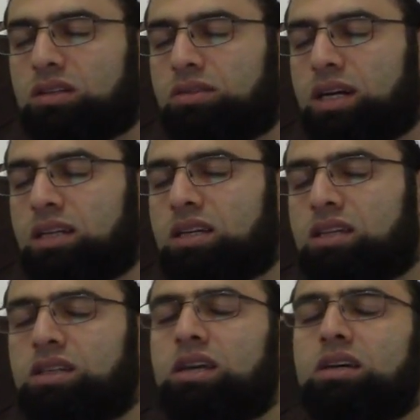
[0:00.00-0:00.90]
Right,
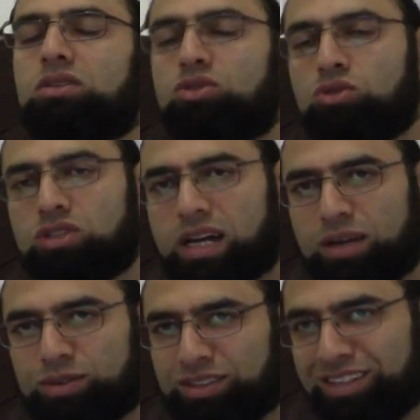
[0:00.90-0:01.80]
Yashir, Two
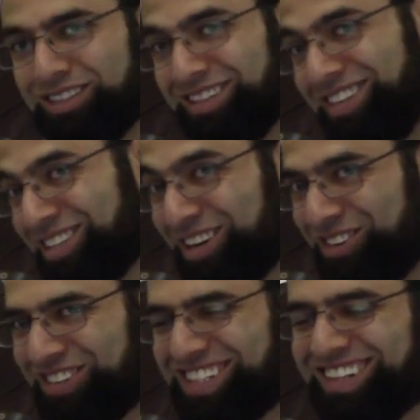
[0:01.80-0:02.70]
types. These are
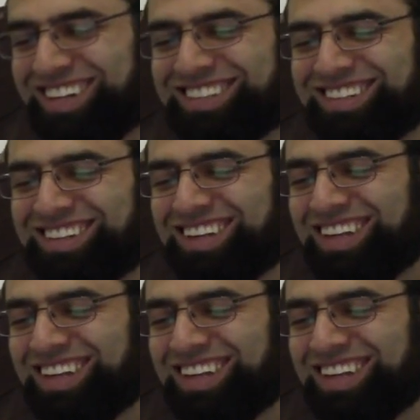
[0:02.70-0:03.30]
your slides, huh?